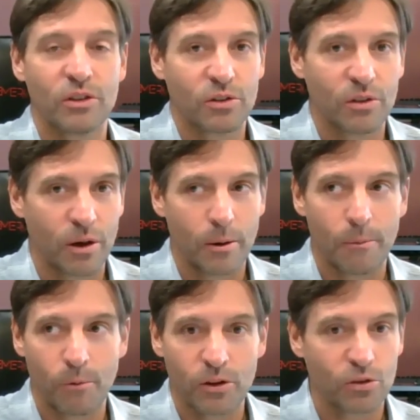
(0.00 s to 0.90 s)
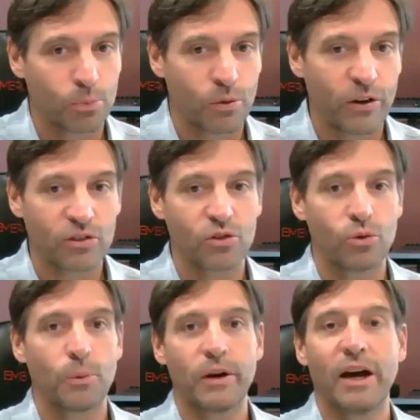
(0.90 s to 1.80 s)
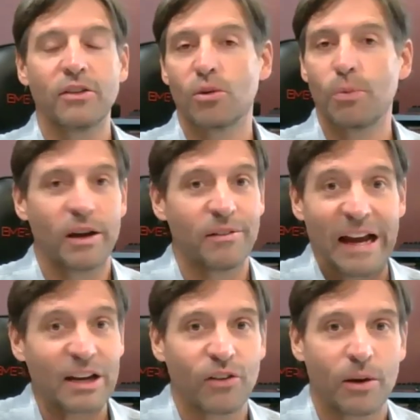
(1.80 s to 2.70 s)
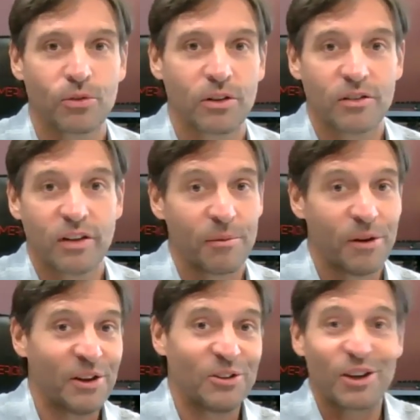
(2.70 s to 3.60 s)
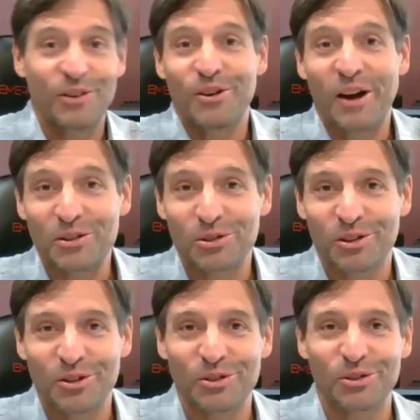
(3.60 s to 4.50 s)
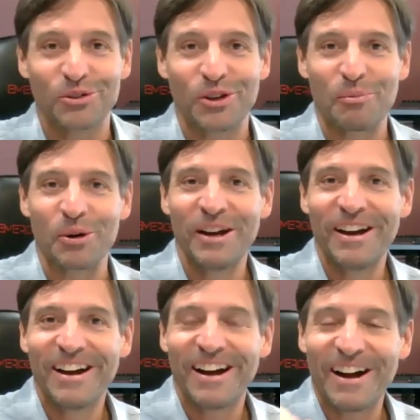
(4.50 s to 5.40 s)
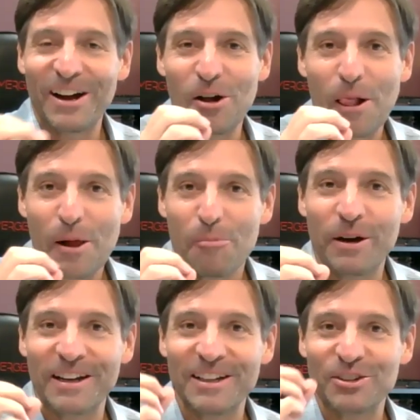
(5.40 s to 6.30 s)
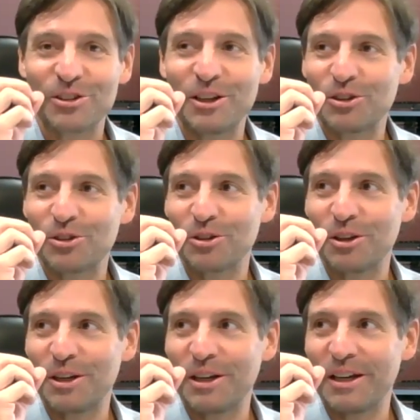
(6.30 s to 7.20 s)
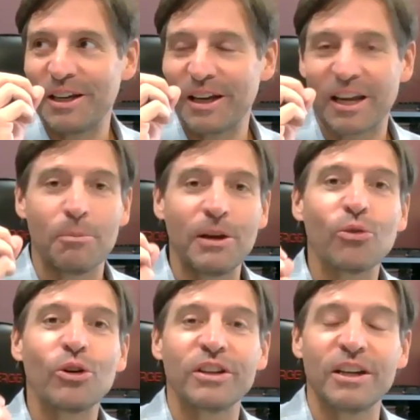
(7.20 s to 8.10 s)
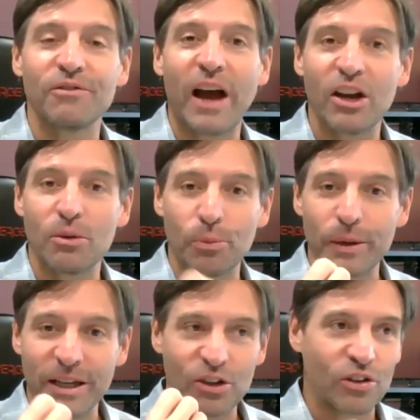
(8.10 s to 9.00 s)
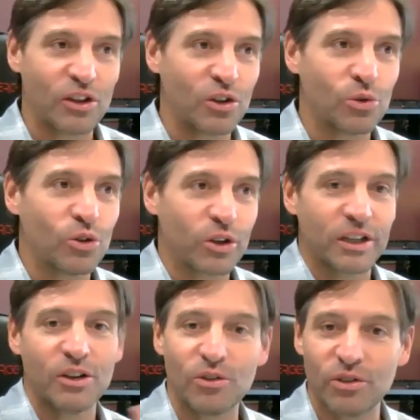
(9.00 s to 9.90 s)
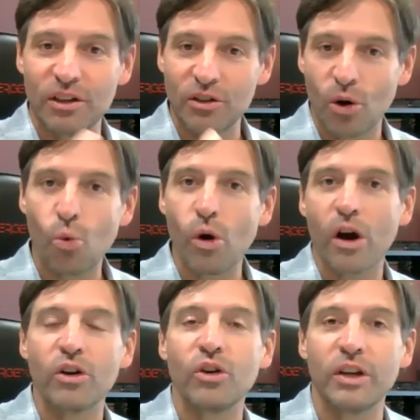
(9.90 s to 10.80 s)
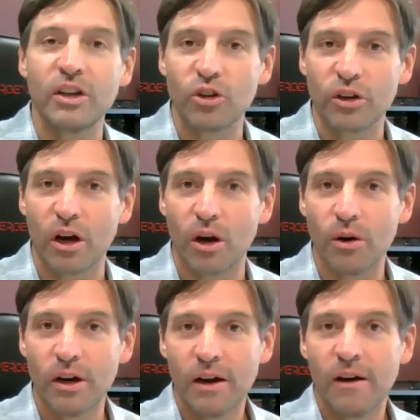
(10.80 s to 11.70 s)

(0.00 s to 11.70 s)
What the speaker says: this professional would put out there, probably 95% of the time, to give a nice statistical number. But it can be really invaluable, because then you look and you see and you know where you need to go.